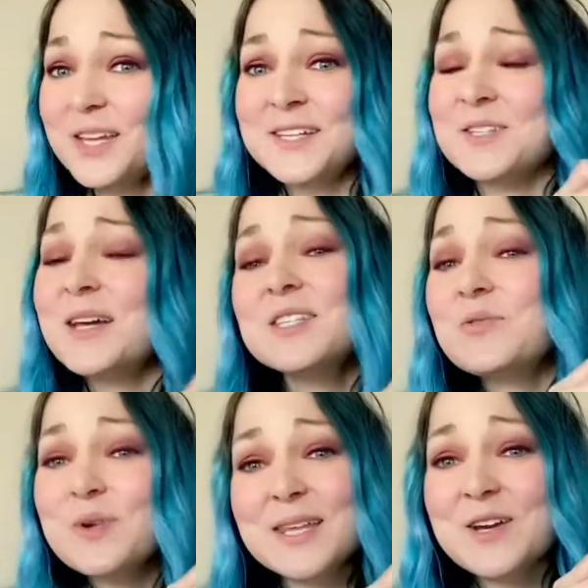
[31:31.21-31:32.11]
So that's a
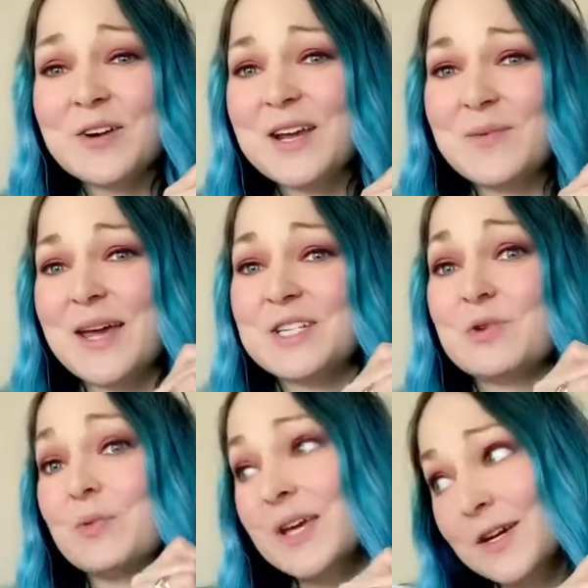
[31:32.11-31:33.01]
really great way to
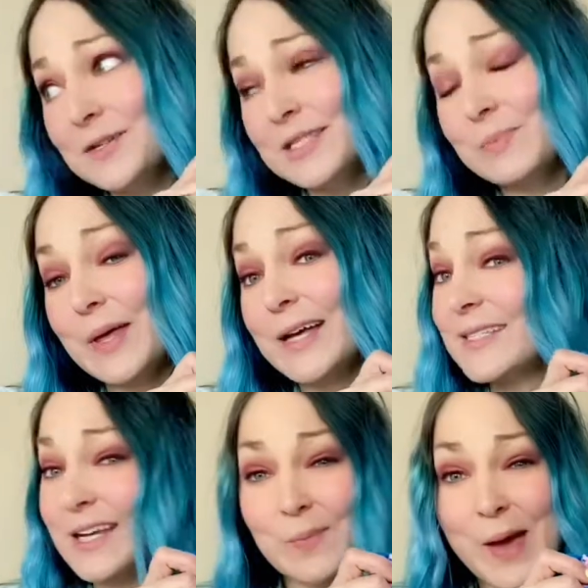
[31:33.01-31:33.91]
reuse some
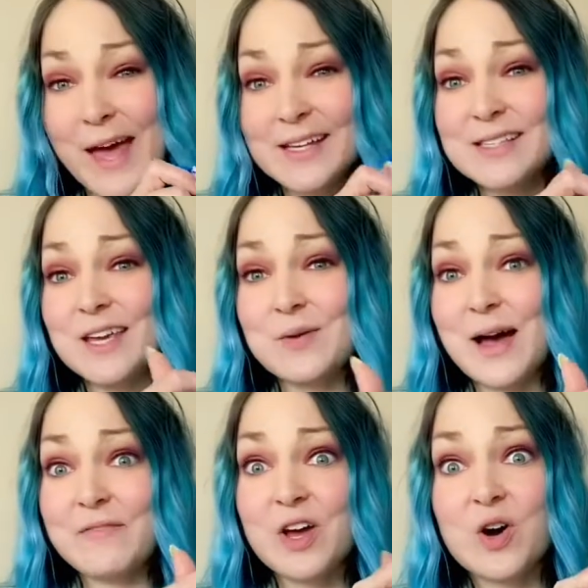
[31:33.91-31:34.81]
plastic bags that you
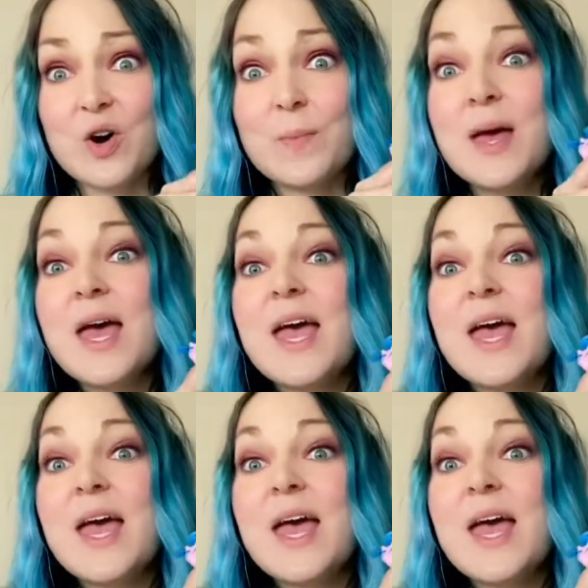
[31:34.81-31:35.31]
have at home.